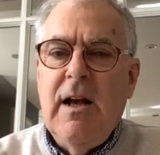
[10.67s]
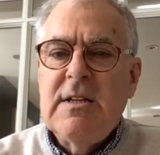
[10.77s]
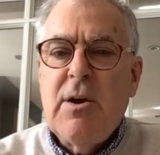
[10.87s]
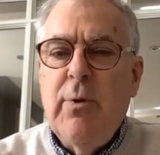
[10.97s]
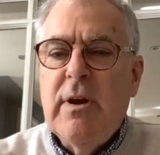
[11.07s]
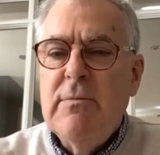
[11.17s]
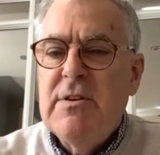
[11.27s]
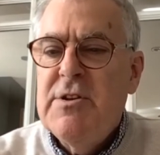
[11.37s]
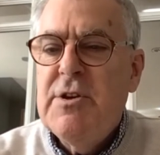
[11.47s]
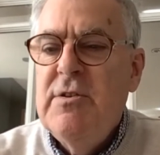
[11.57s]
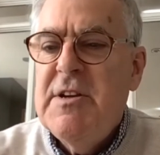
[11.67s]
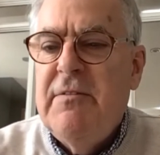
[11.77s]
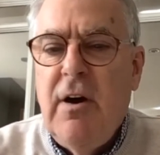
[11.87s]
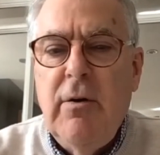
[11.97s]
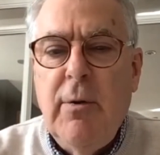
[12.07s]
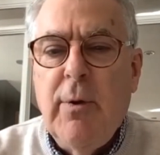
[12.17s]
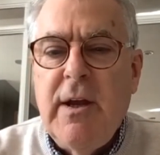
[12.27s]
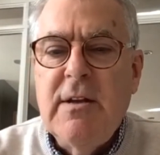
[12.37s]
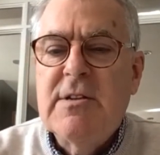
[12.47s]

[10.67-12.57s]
So we come to the Tuesday of Holy Week,